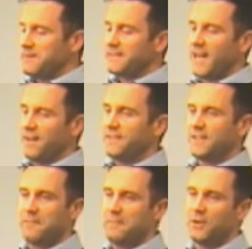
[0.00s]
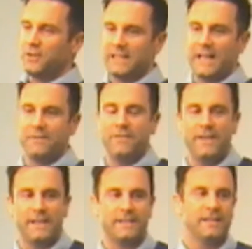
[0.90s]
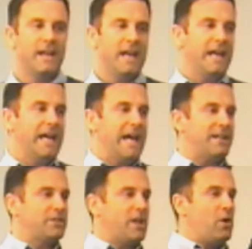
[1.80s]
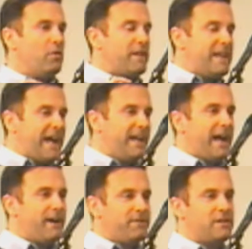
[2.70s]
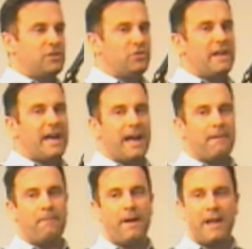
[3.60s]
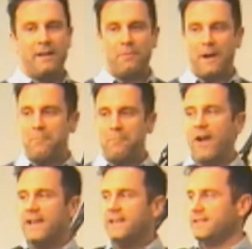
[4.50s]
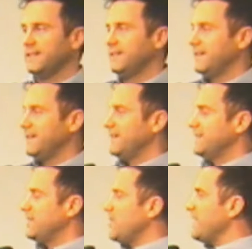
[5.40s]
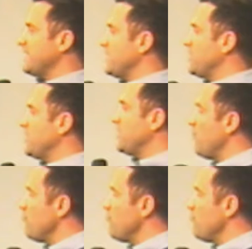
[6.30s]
to myself, there's got to be more to life than this. And so the night after the Sunday night, I, I, I prayed to God. I said, God, if